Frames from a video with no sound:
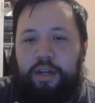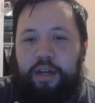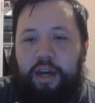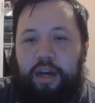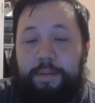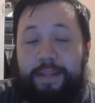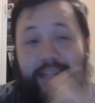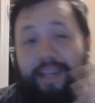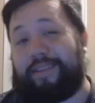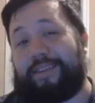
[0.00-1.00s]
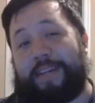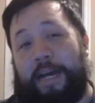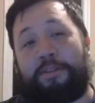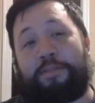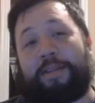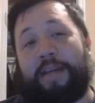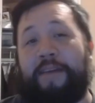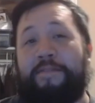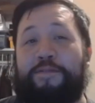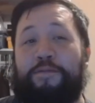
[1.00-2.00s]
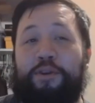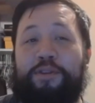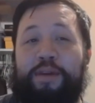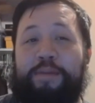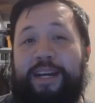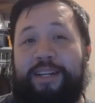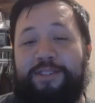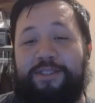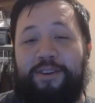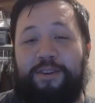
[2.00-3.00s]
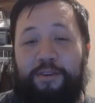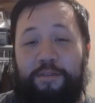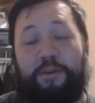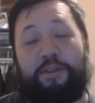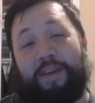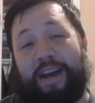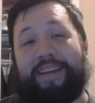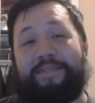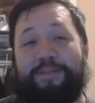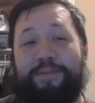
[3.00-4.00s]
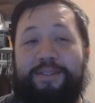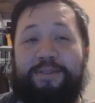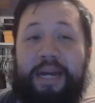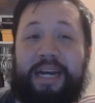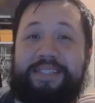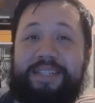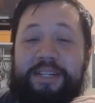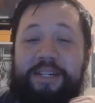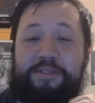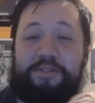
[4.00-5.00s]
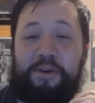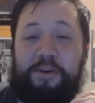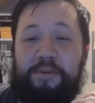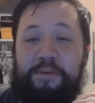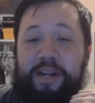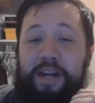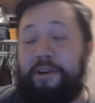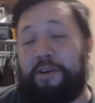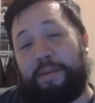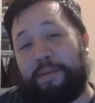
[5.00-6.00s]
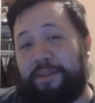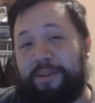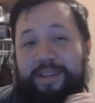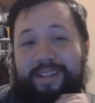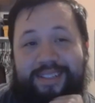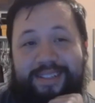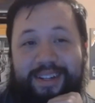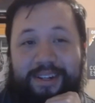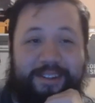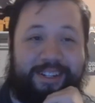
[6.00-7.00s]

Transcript: Uh, but then again, the title's about to have its fourth rematch or fourth fight between two guys, so you never know. Maybe they'll do it. It's you know.